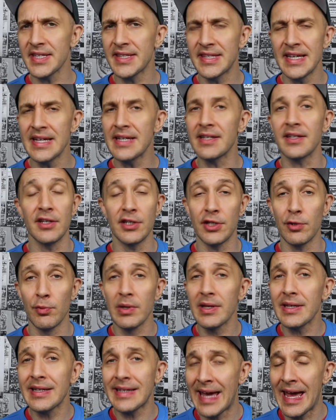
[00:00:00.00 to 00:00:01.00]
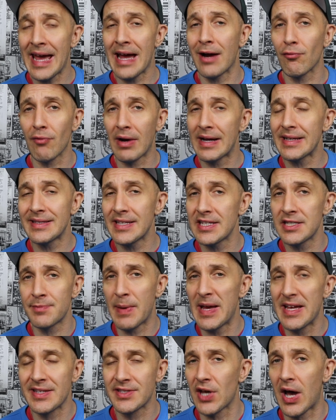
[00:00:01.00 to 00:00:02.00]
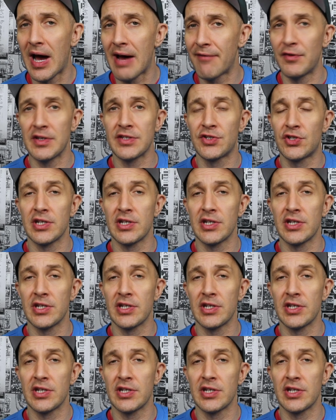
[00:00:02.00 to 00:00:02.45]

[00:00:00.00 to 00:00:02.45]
the thing, you really can't write these bands off as